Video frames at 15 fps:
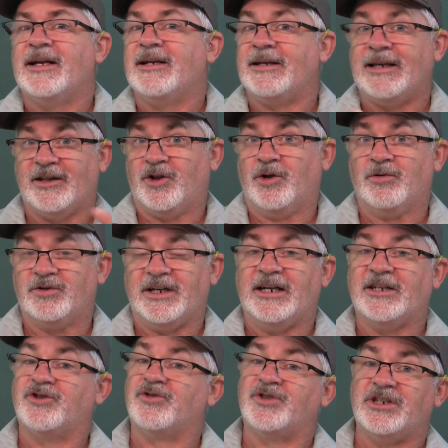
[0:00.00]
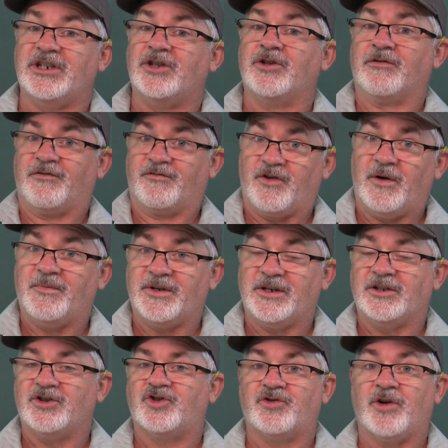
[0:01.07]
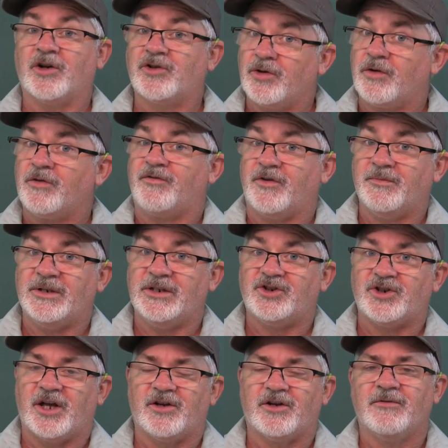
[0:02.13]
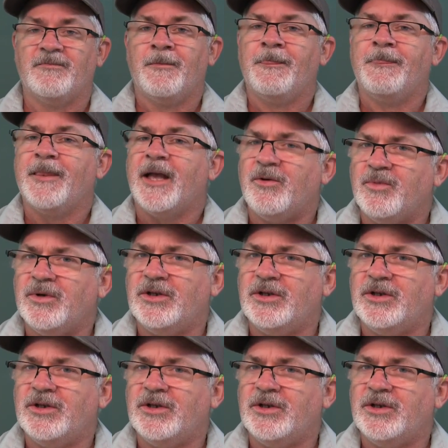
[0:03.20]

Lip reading: get those answers either from the instructor or from each other, and we